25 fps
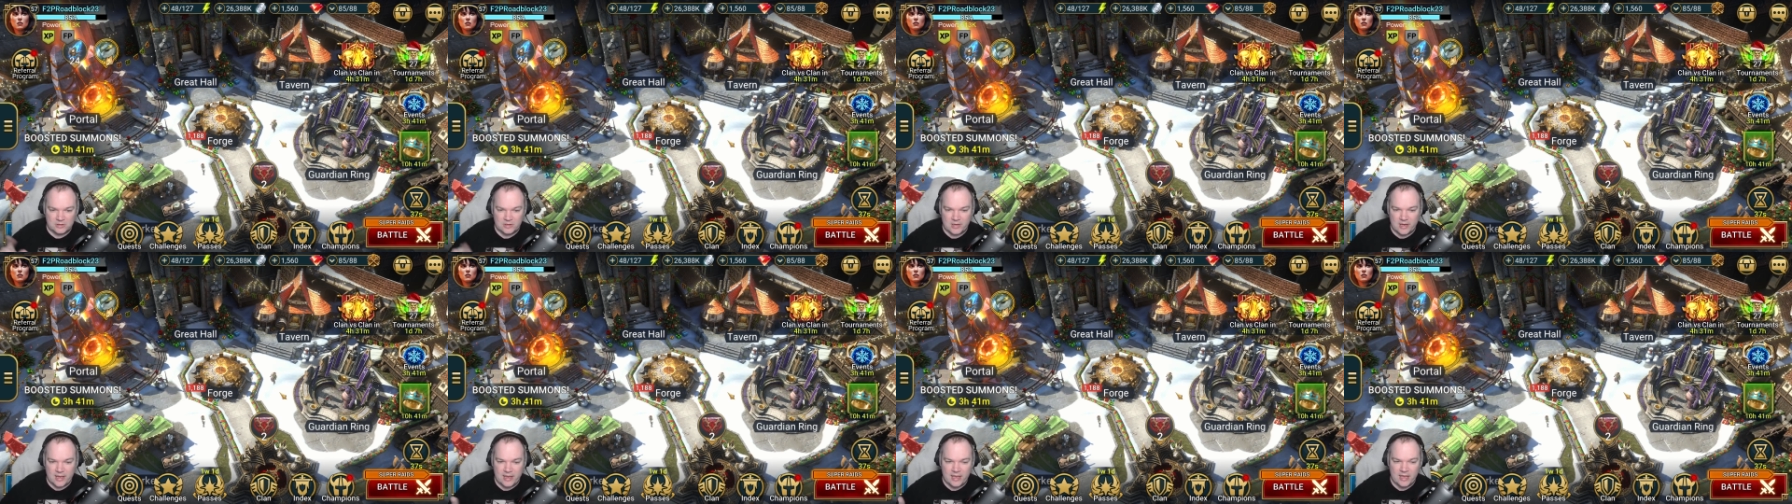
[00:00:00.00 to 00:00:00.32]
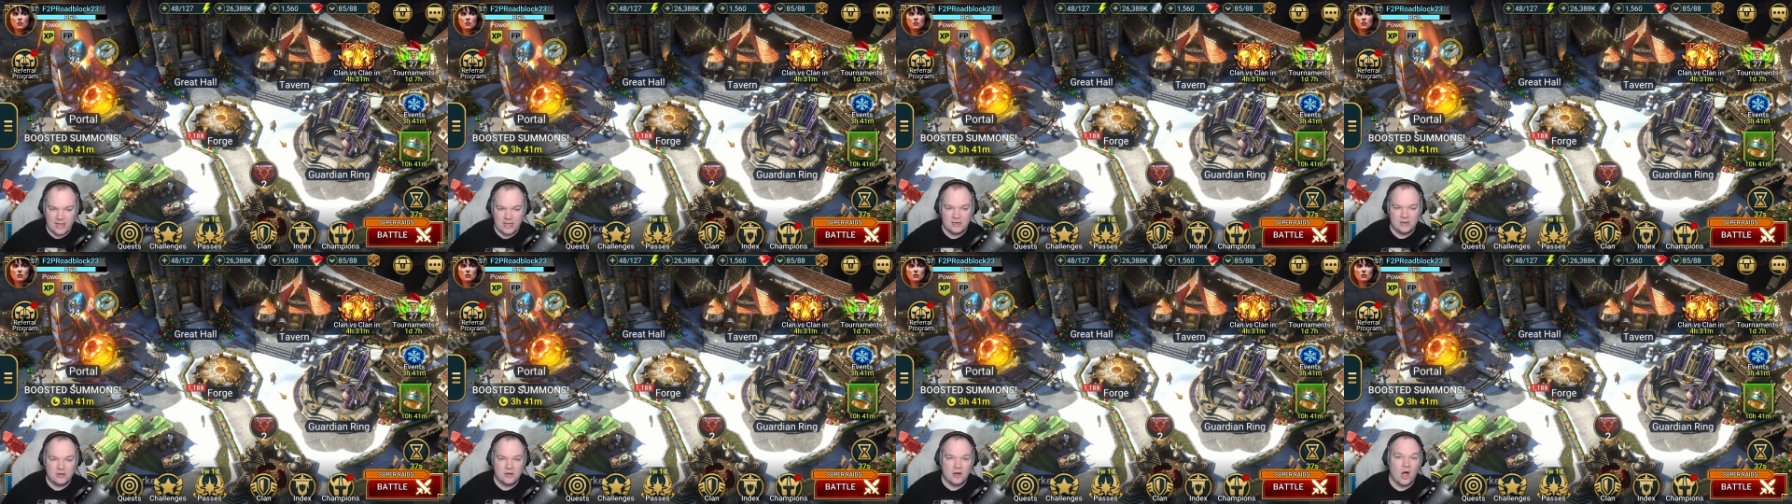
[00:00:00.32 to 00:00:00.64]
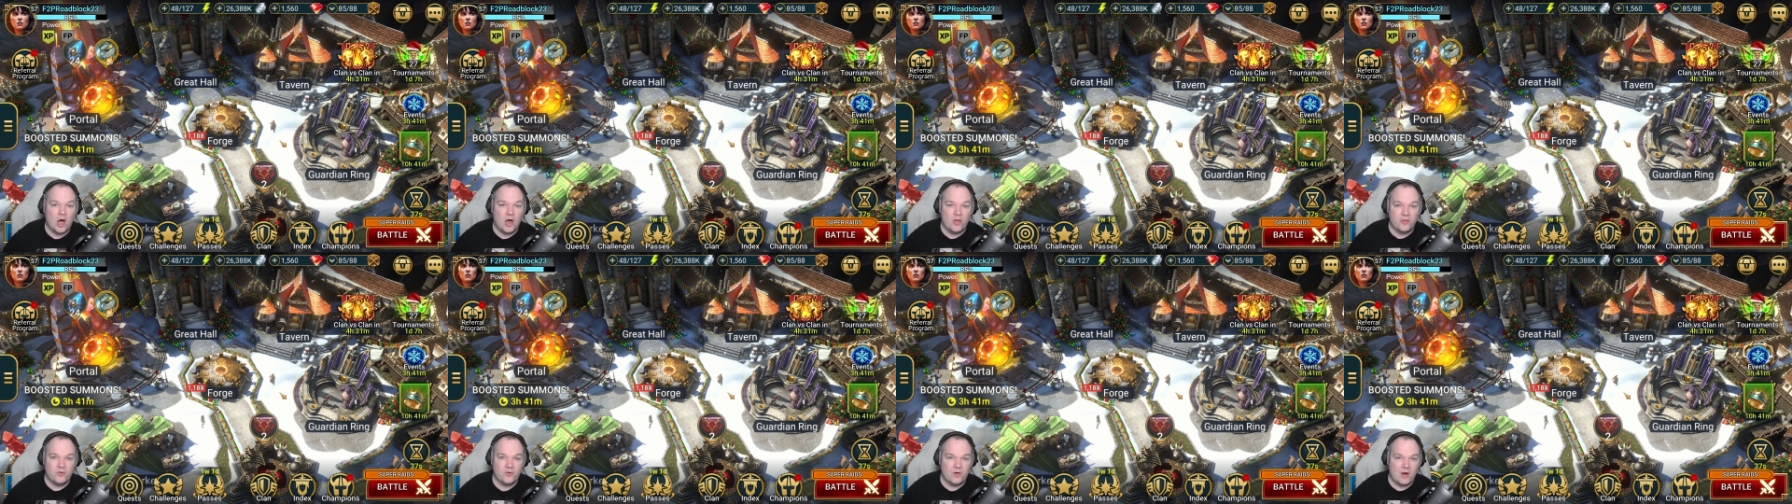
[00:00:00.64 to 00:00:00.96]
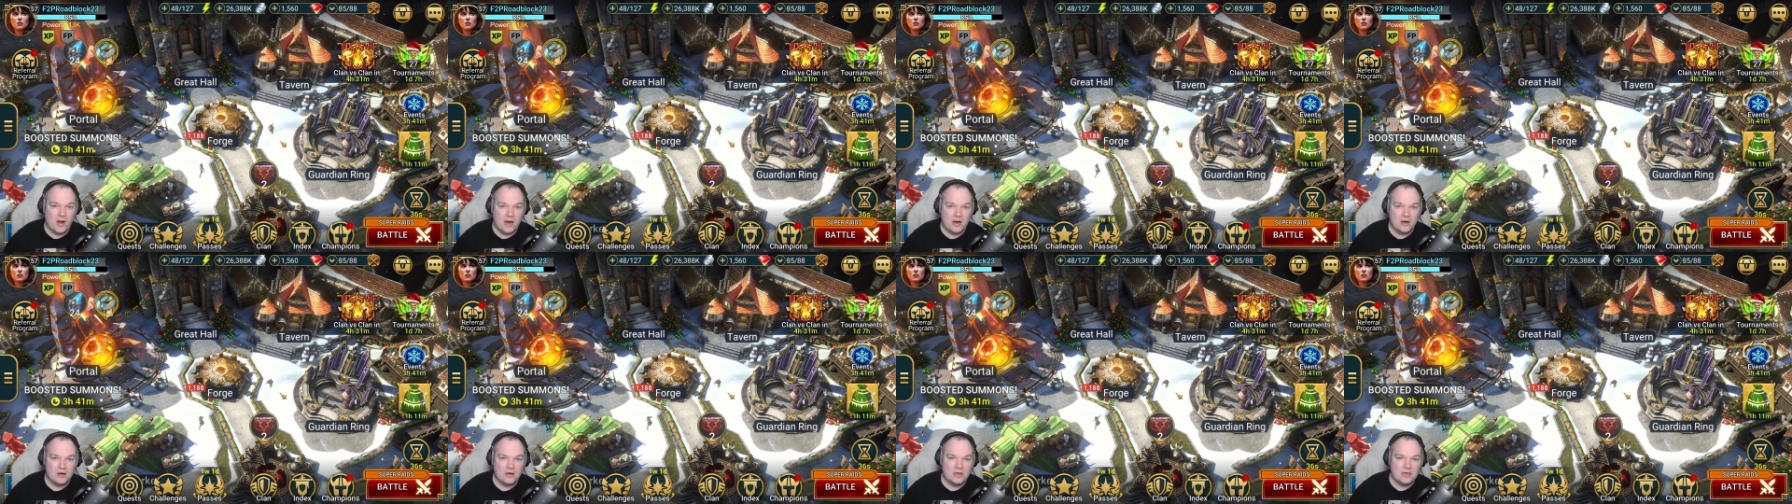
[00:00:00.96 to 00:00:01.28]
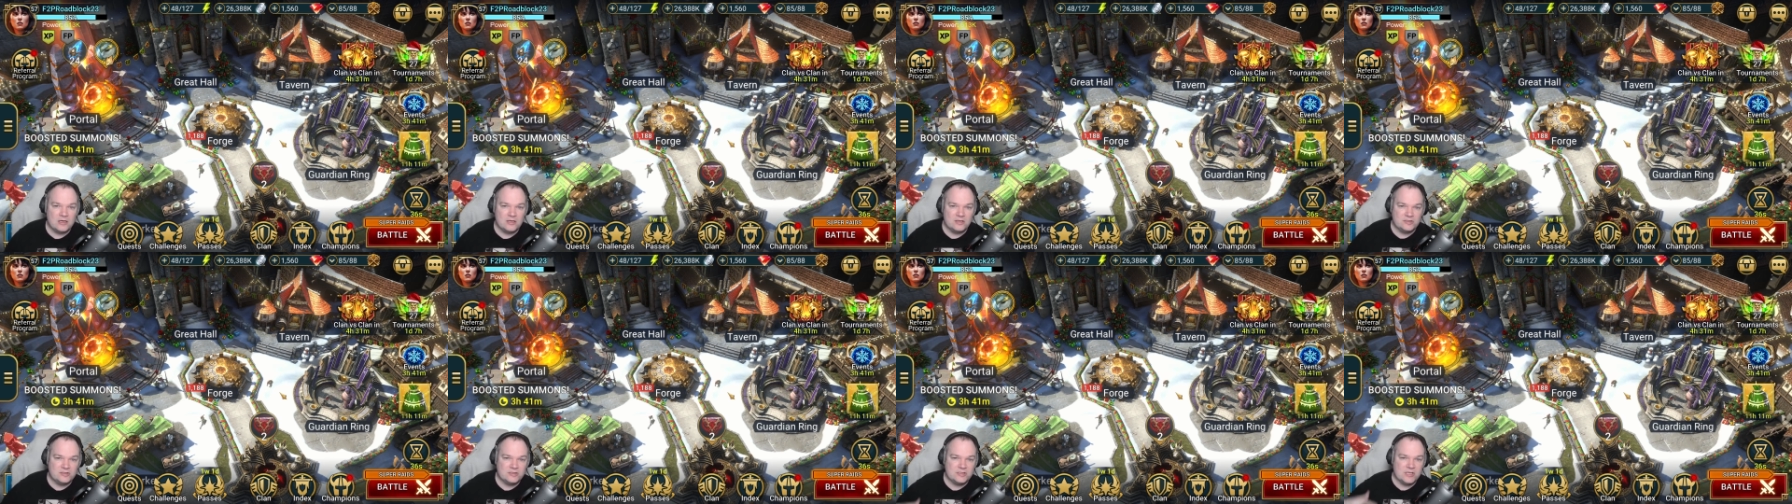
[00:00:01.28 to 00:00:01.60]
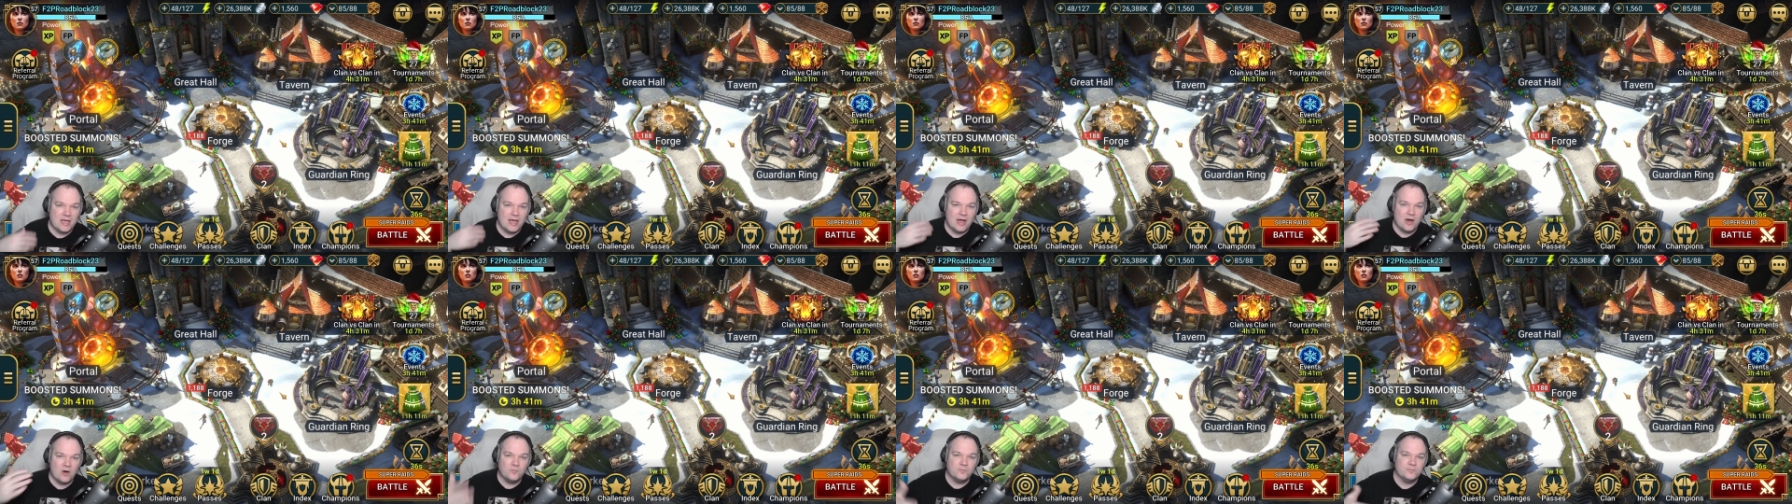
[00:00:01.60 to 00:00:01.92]
hitting other areas
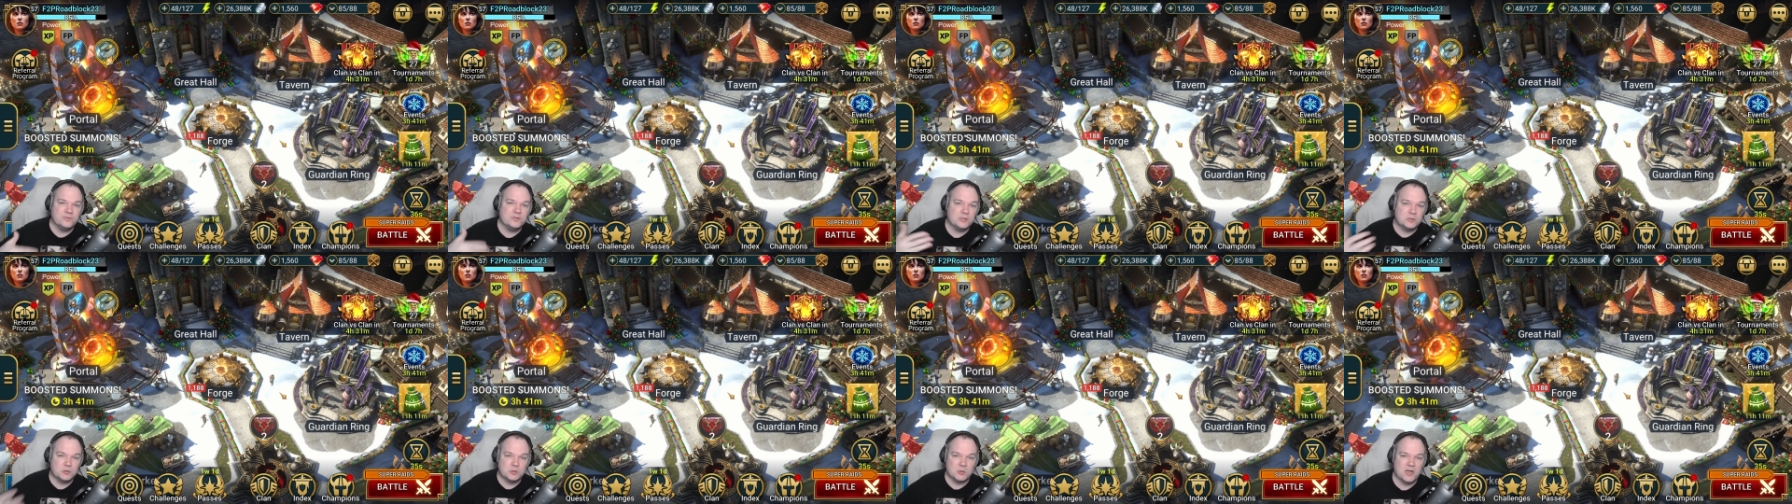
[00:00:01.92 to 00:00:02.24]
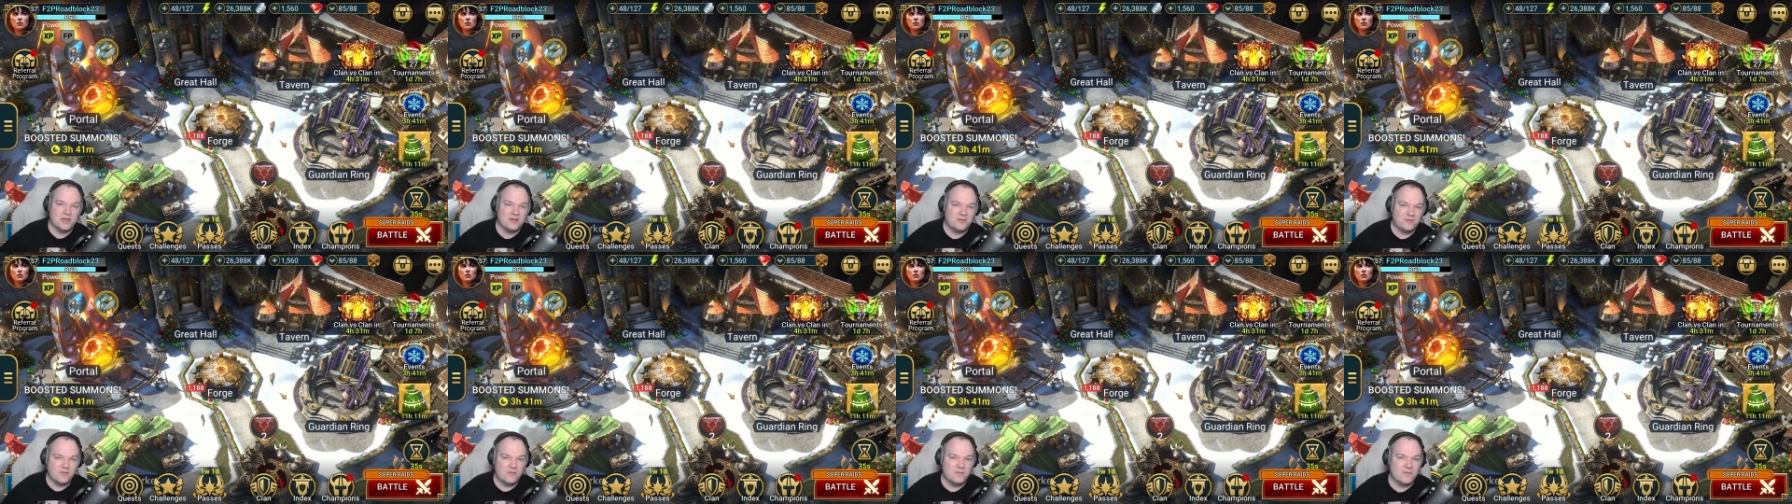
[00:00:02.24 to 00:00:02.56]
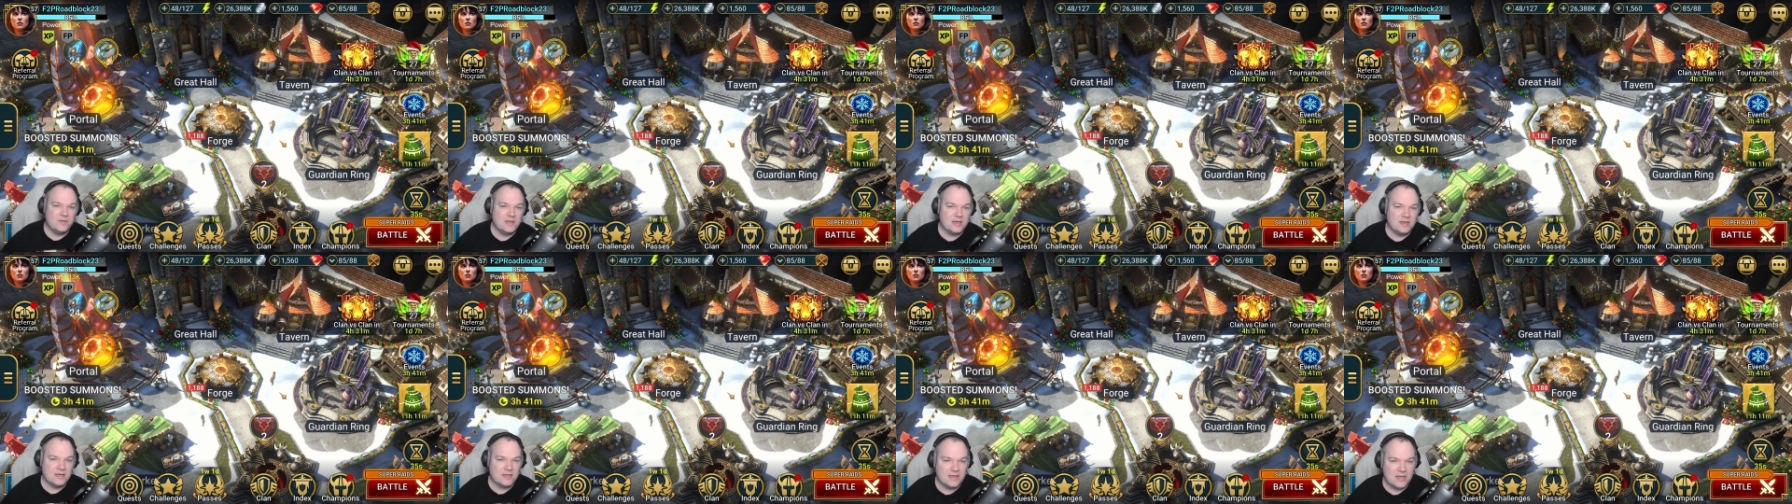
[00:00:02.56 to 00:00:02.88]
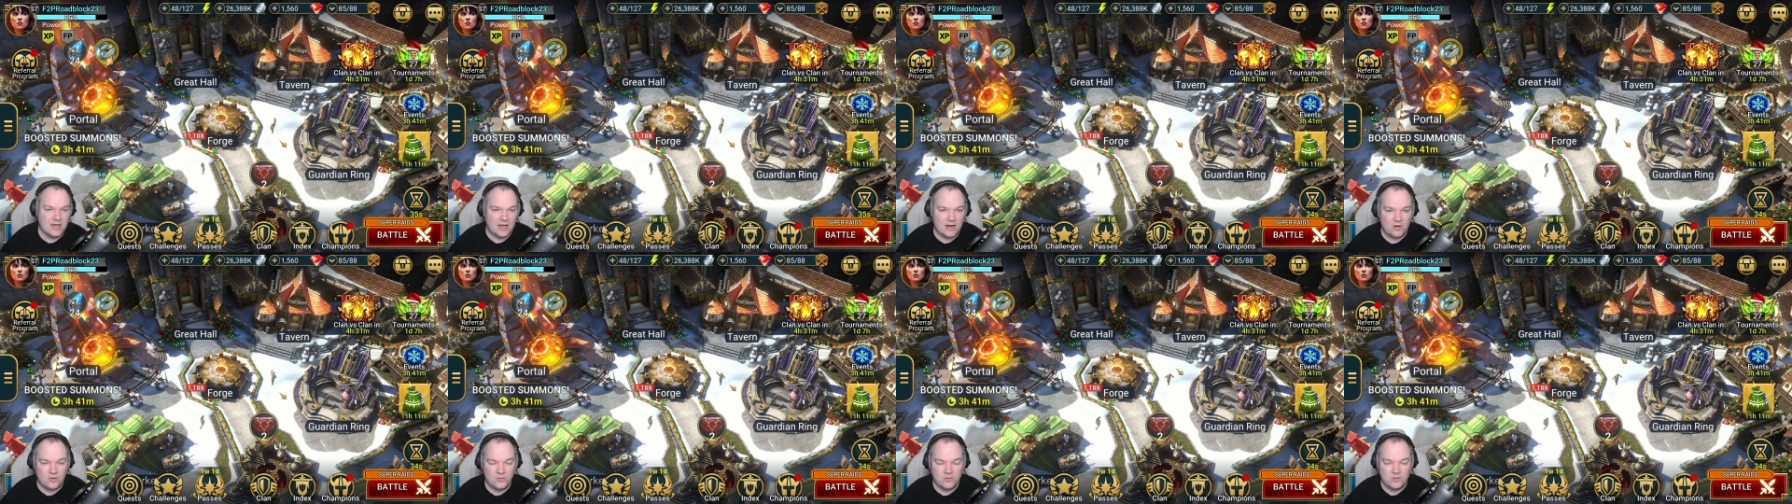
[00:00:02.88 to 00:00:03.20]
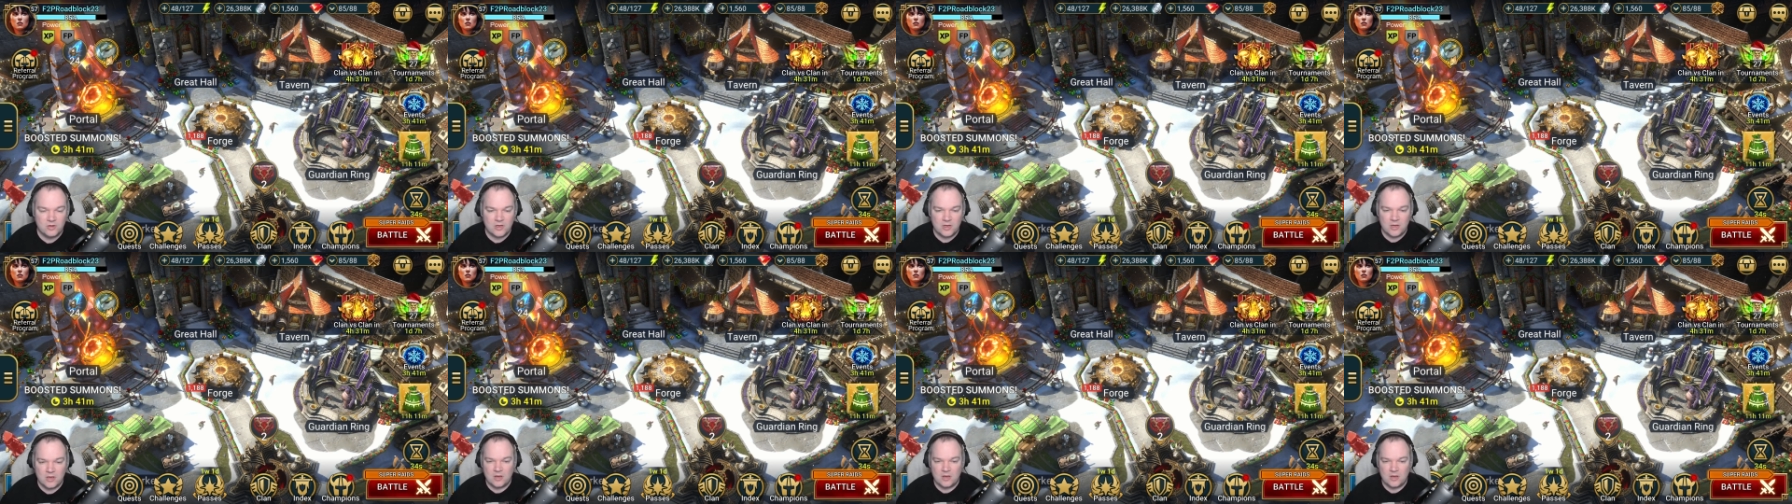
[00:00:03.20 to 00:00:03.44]
to help strengthen the account,